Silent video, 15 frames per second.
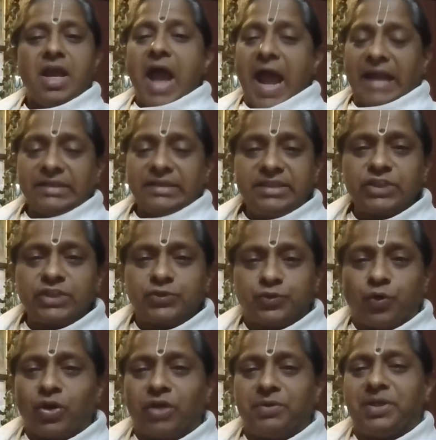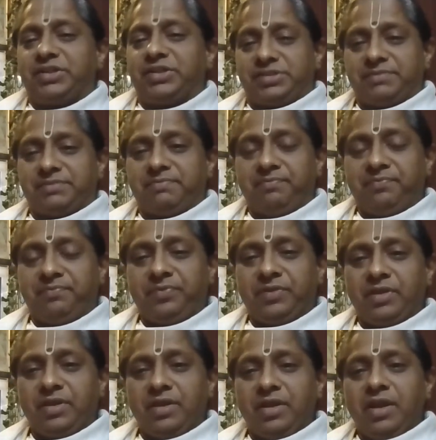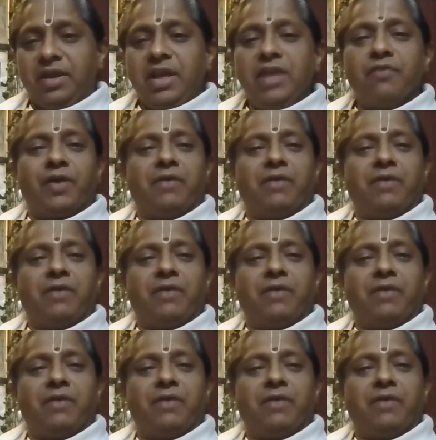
And these 4 hours, if